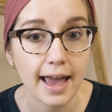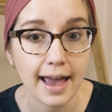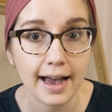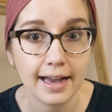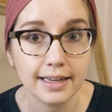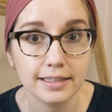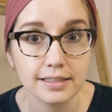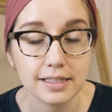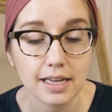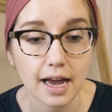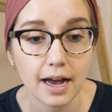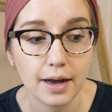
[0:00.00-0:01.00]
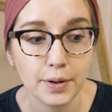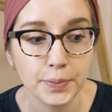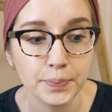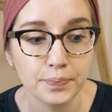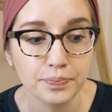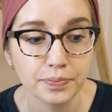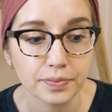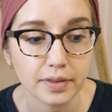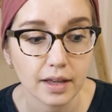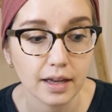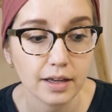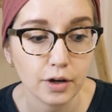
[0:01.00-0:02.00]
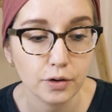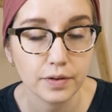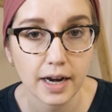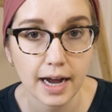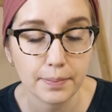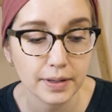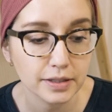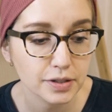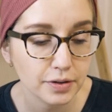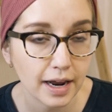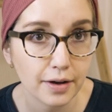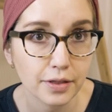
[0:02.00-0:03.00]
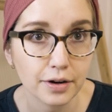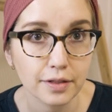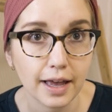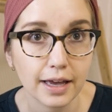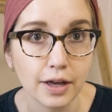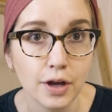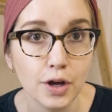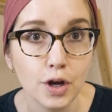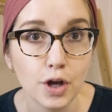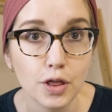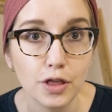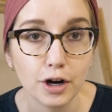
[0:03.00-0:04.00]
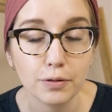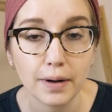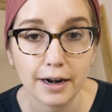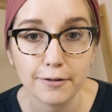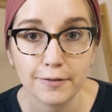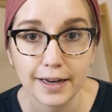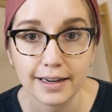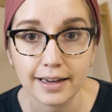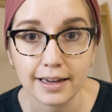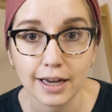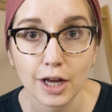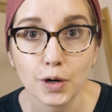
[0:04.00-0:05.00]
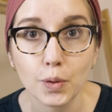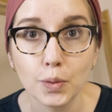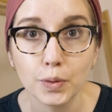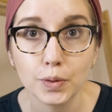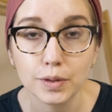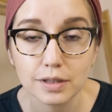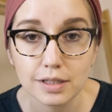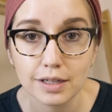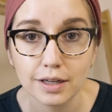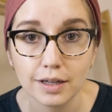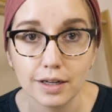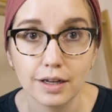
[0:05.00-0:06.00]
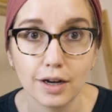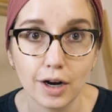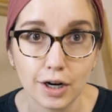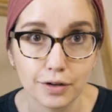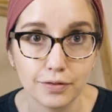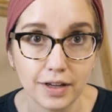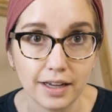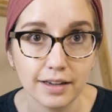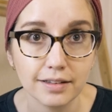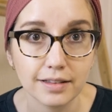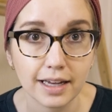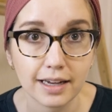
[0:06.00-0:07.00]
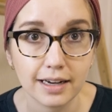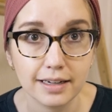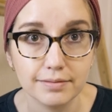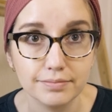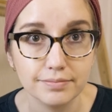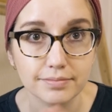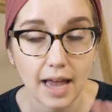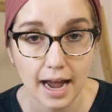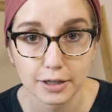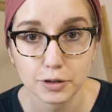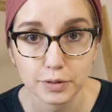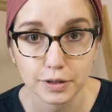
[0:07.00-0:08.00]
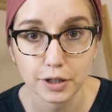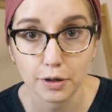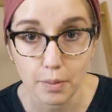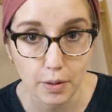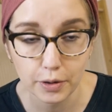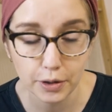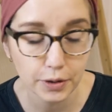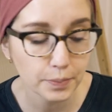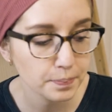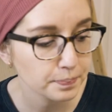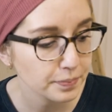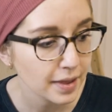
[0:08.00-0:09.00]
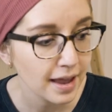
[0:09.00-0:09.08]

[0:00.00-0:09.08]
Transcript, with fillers: and um, COVID happened, so now they're like they're renovating an old RV, like a actual little motorhome,